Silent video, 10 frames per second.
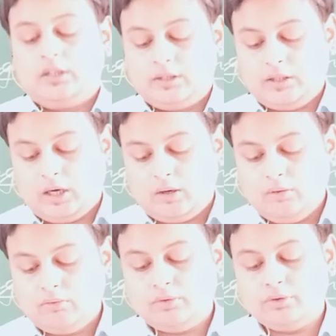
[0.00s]

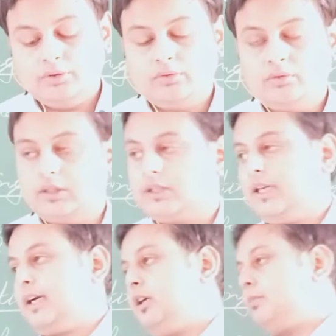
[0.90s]
now the
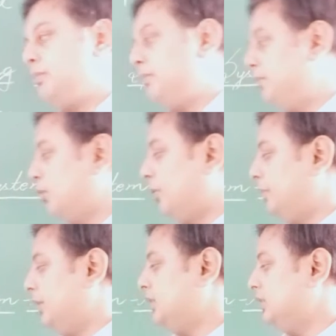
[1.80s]
second
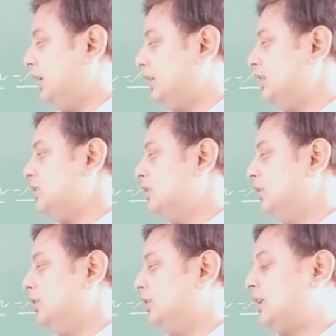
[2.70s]
topic, that
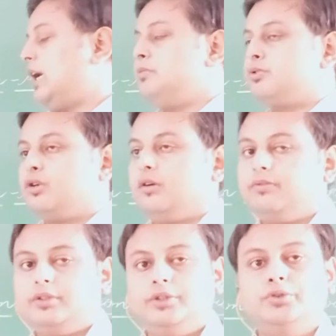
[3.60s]
is types
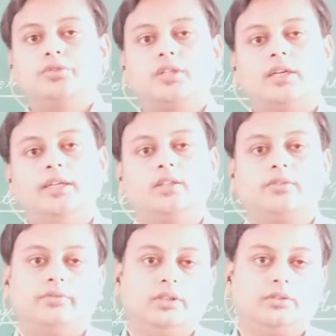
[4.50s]
of user
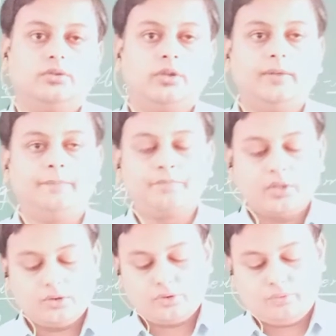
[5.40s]
interface.
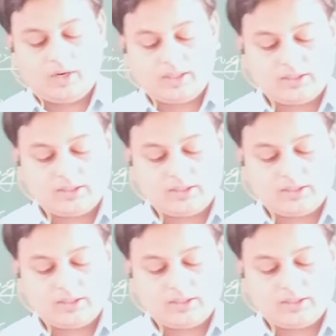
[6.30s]
Okay, so what